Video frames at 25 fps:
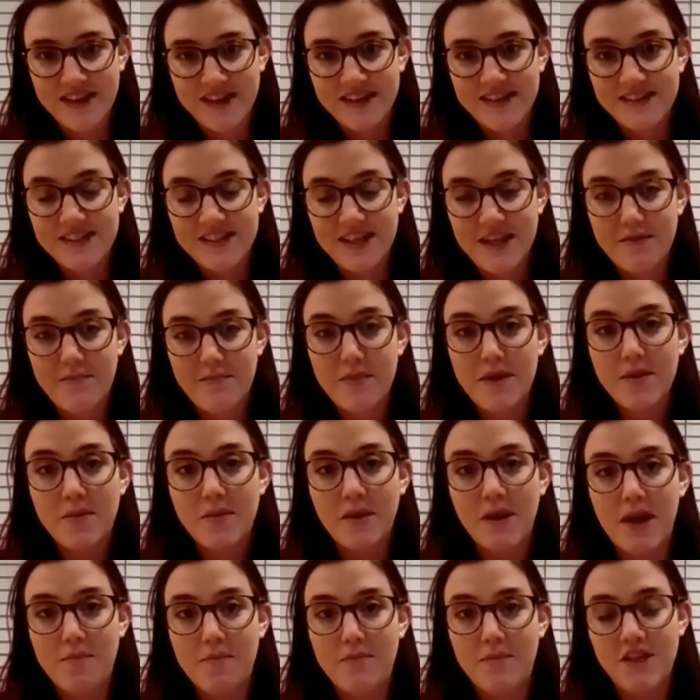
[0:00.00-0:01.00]
seeing people
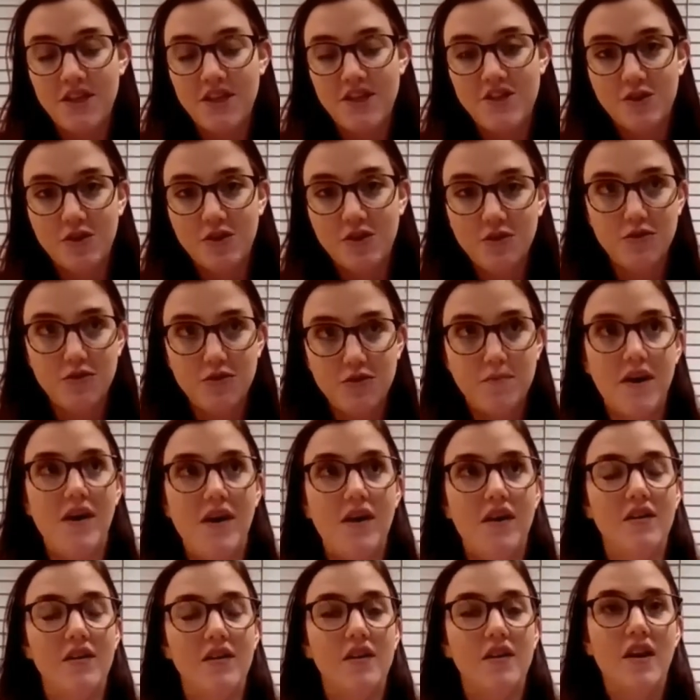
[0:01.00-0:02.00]
like Manisha
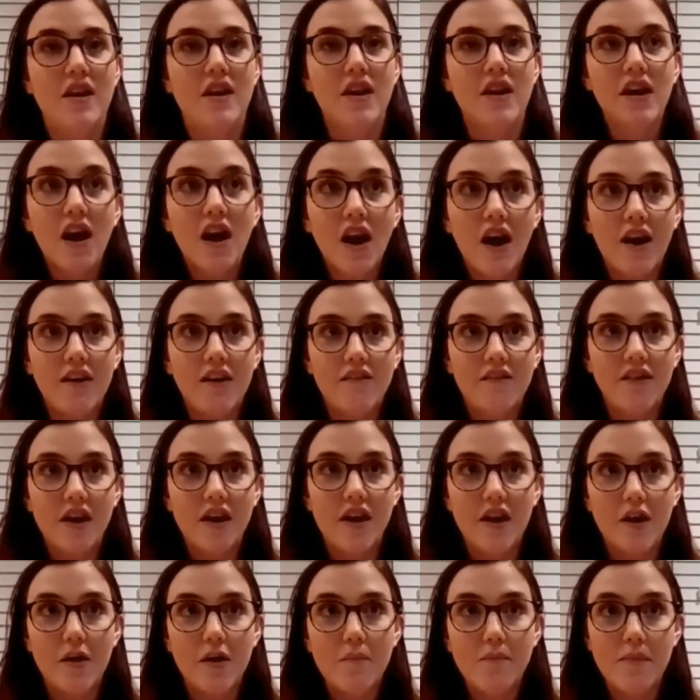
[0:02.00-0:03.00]
Kulturban kind of
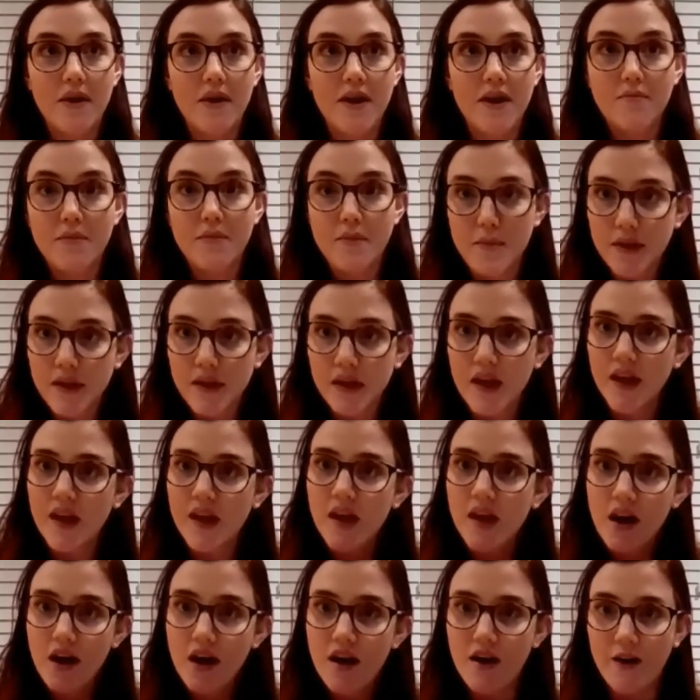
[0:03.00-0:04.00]
like made me be
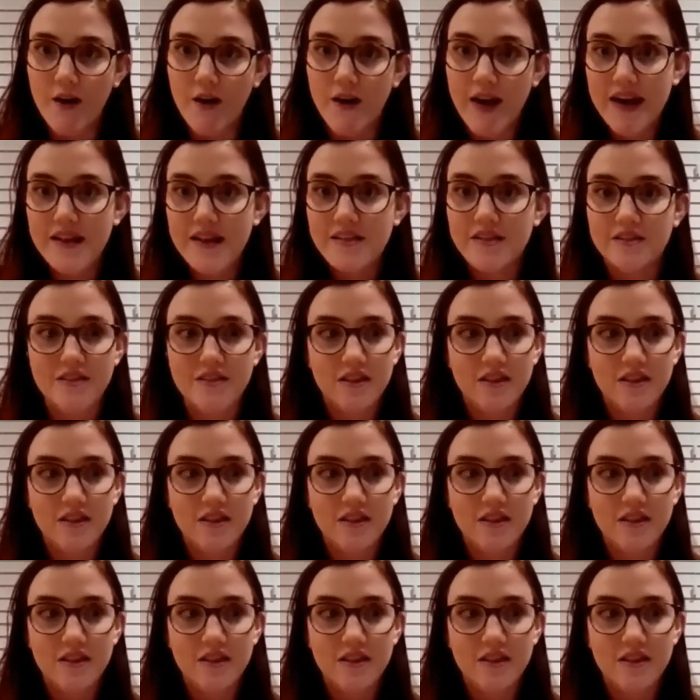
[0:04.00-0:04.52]
like, okay,